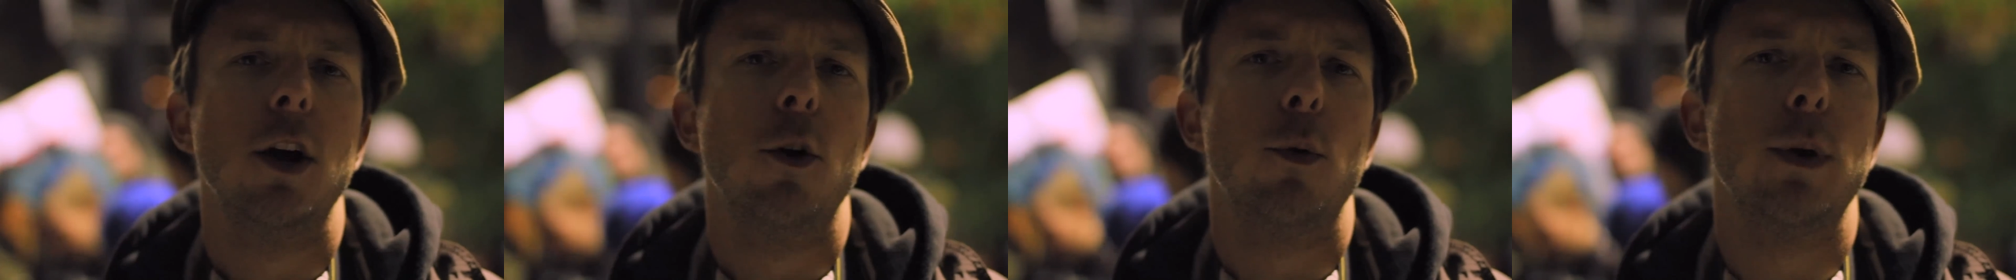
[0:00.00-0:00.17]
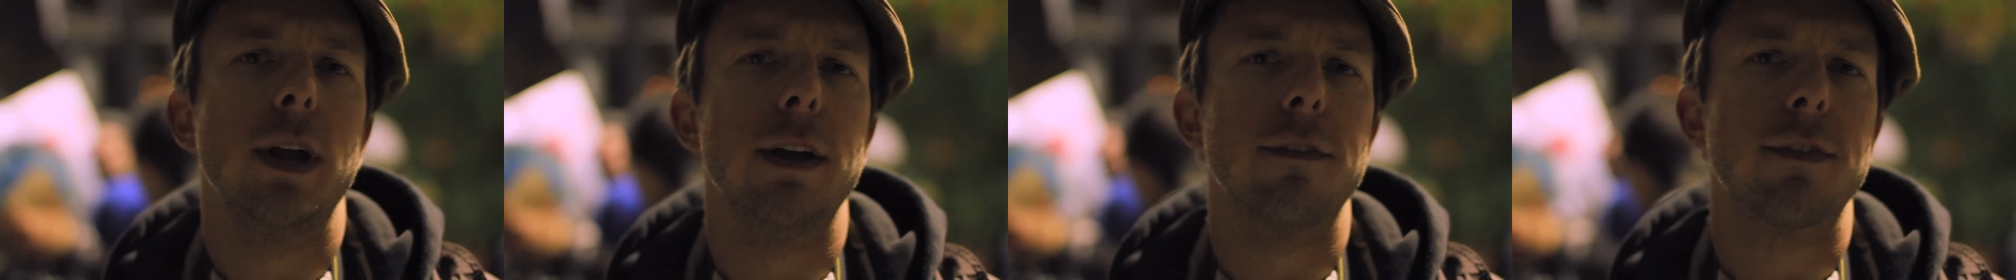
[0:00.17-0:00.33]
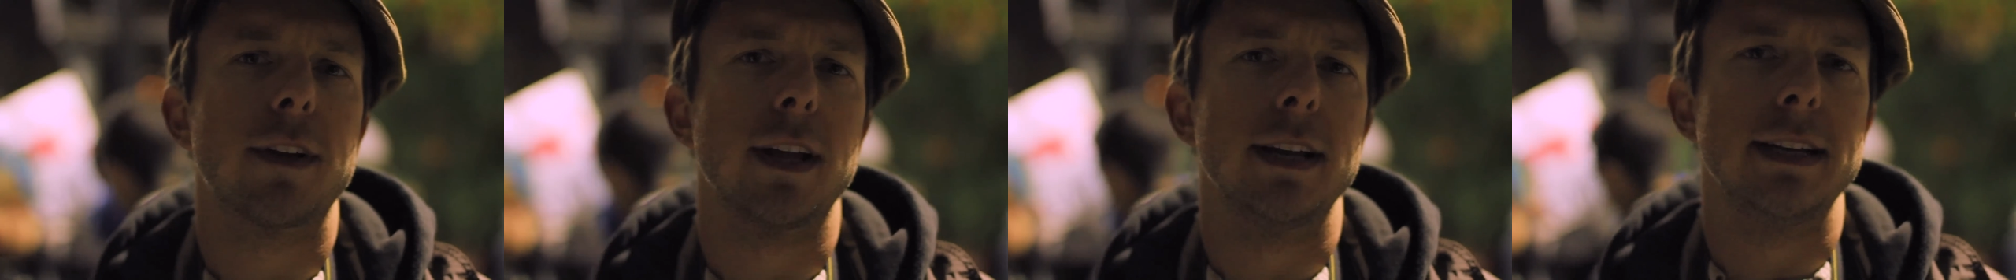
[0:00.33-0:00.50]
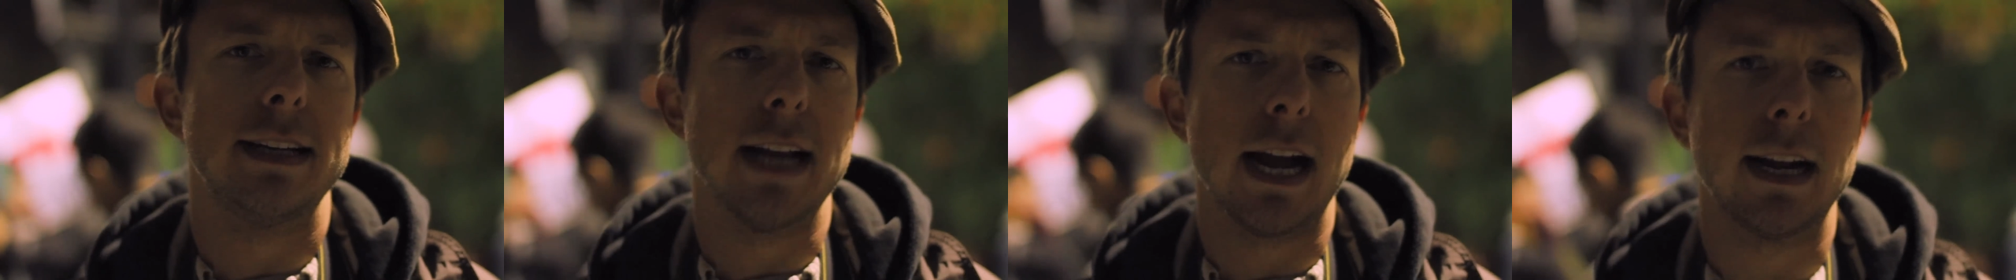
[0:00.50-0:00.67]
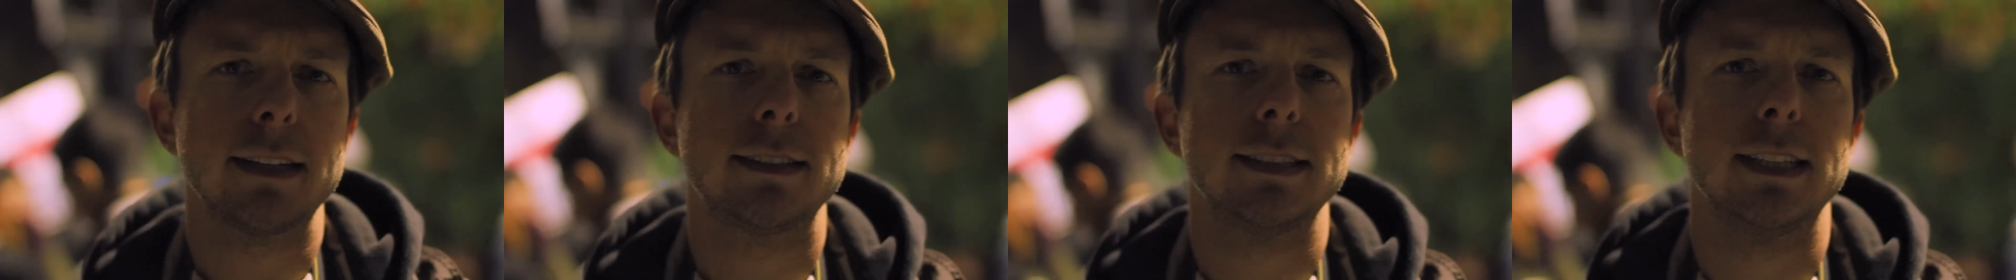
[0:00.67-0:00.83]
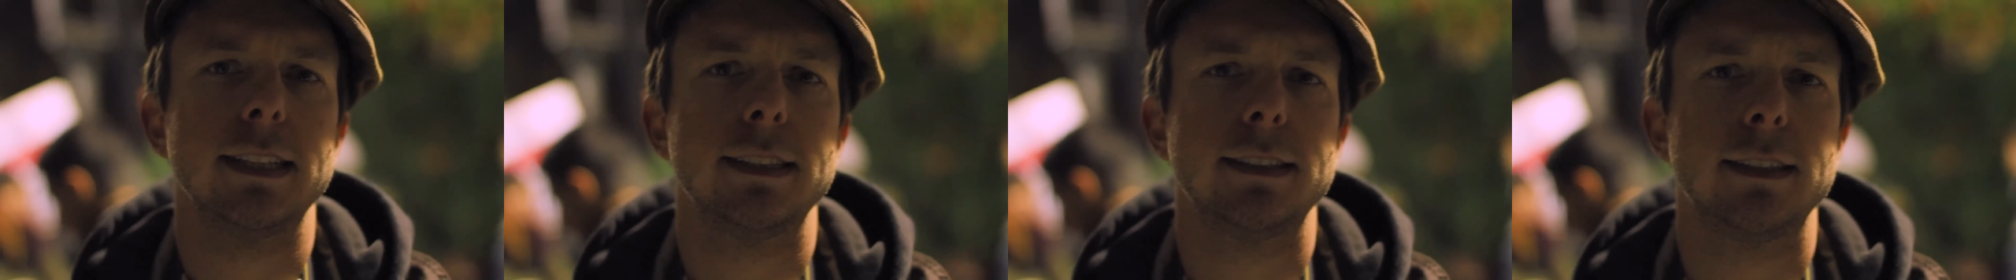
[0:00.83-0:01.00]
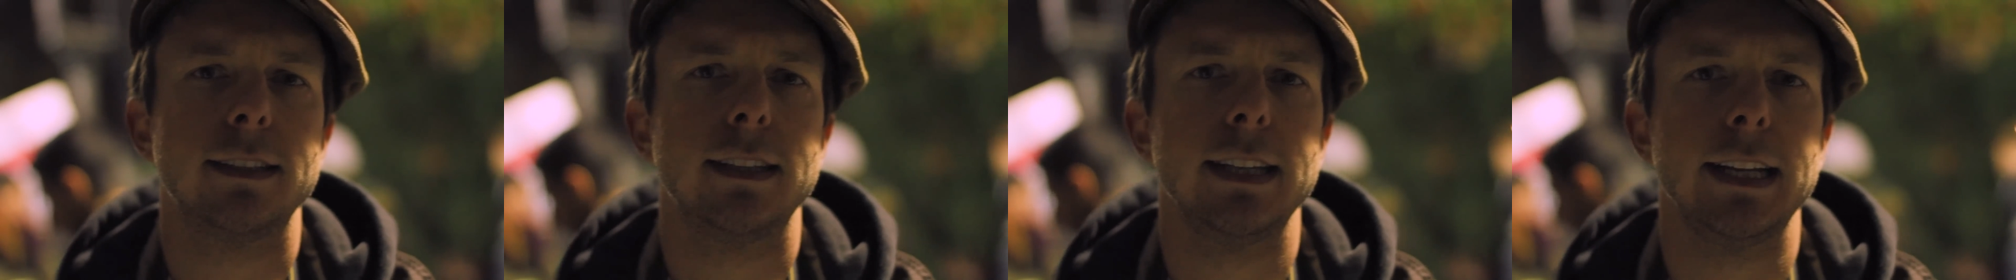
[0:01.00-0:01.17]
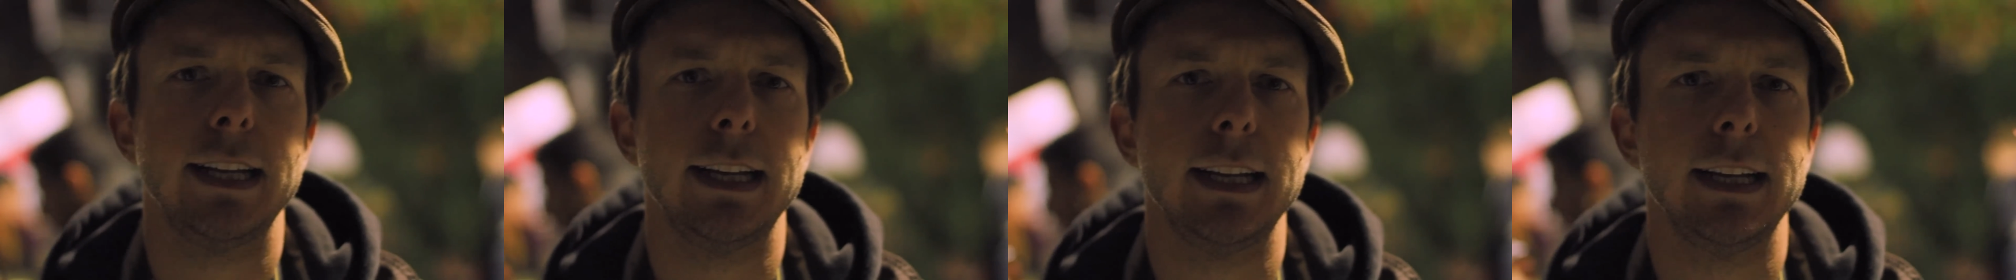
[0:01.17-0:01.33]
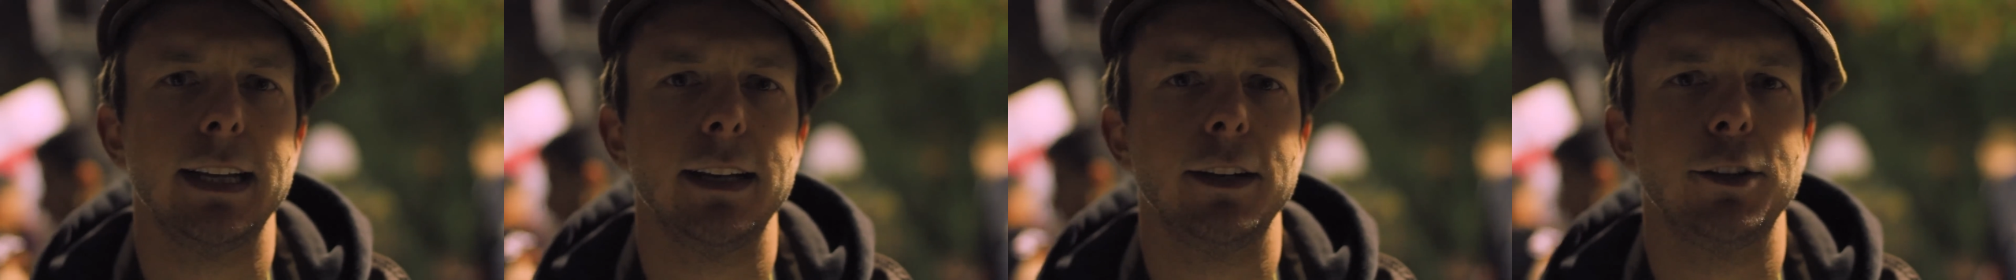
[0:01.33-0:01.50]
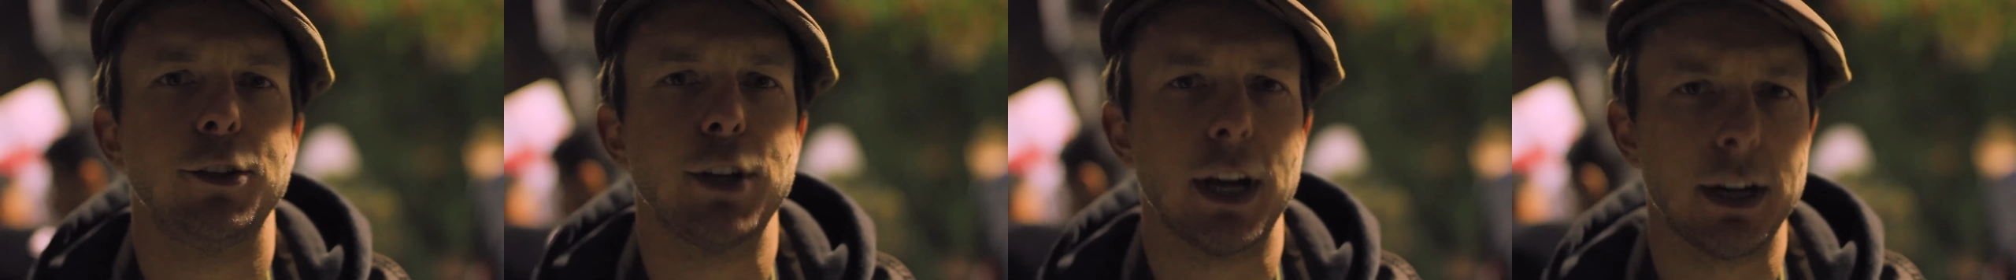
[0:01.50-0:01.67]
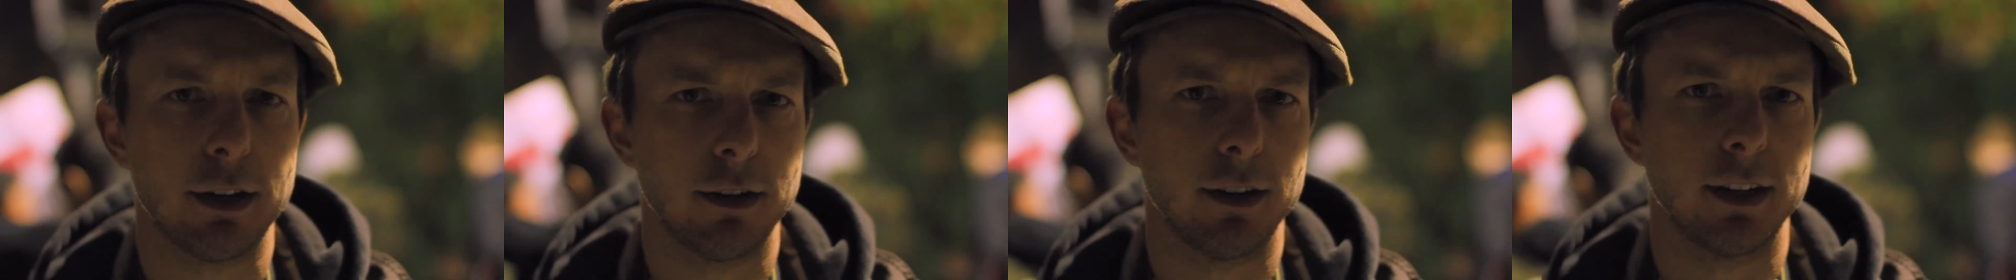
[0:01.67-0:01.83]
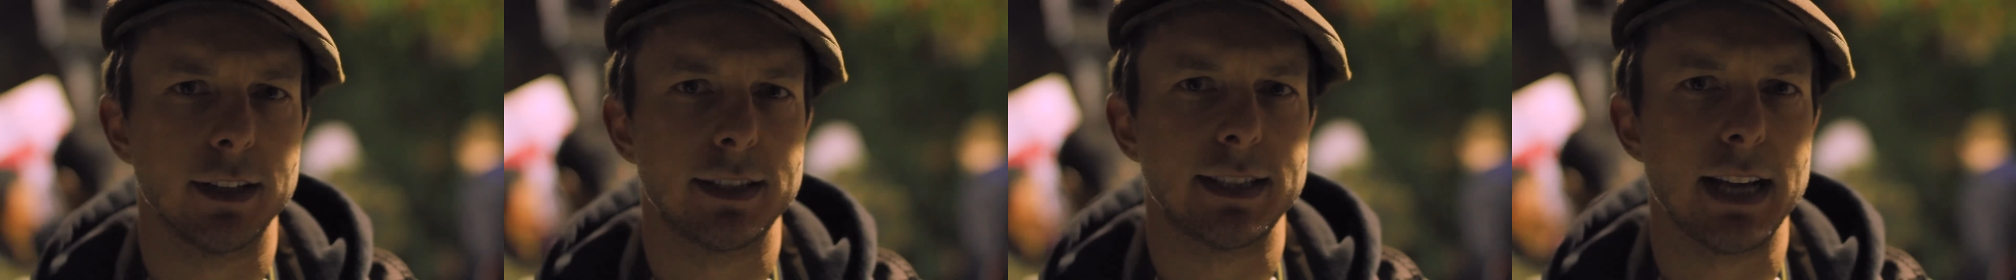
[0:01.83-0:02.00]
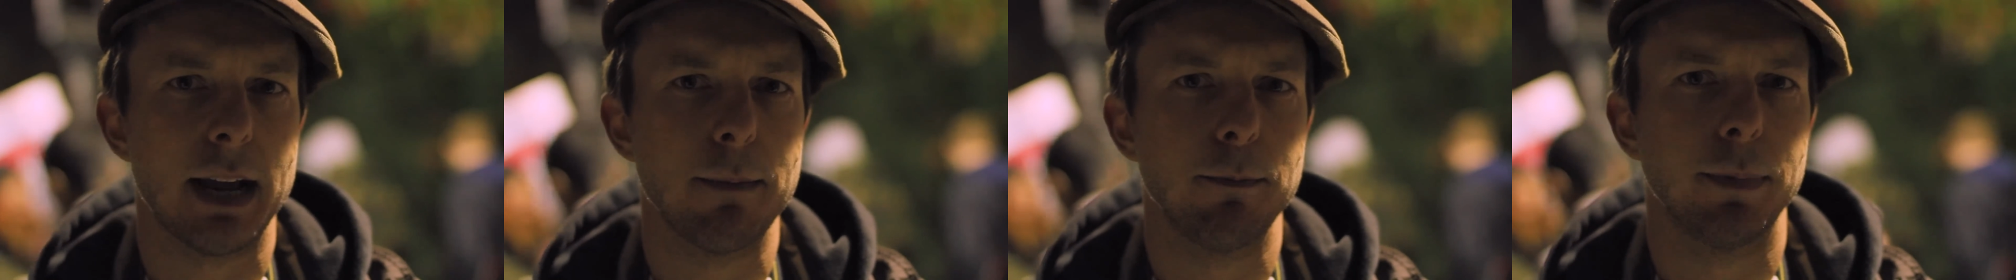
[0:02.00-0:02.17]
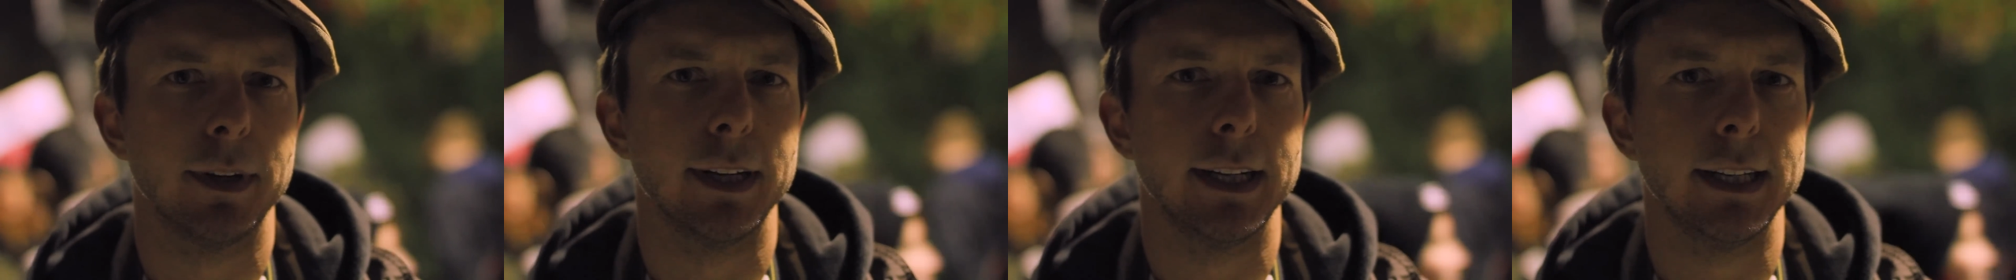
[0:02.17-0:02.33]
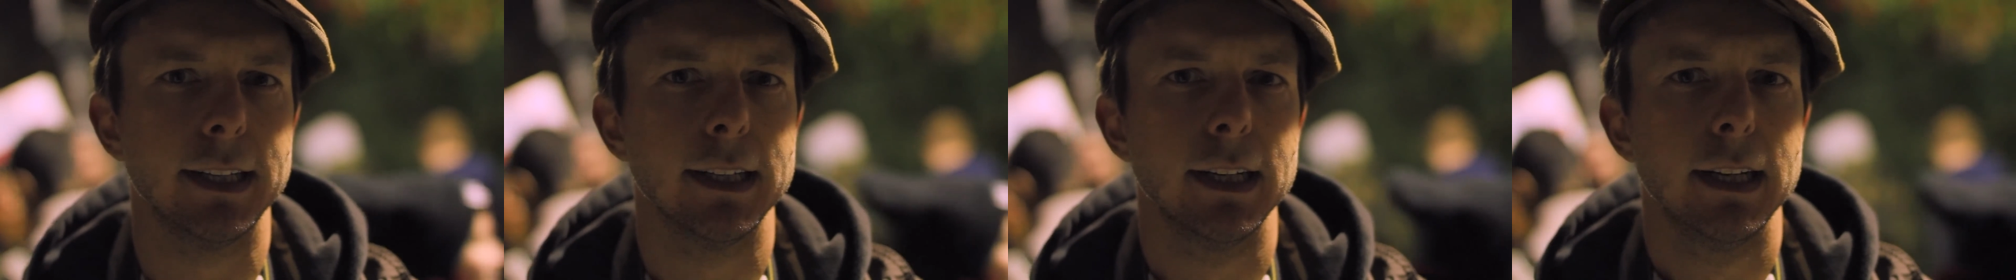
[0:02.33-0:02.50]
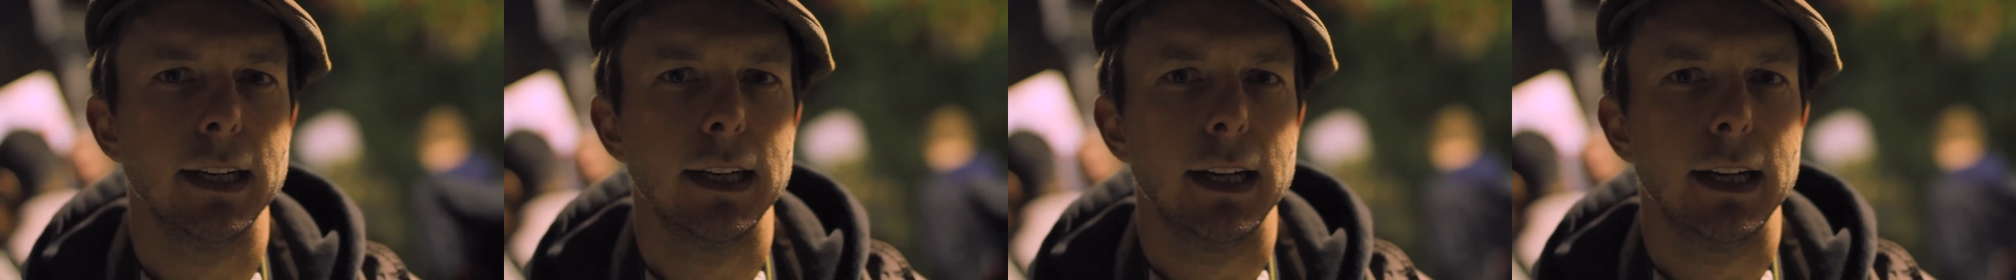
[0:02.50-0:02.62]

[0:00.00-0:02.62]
we have conducted the General Assembly.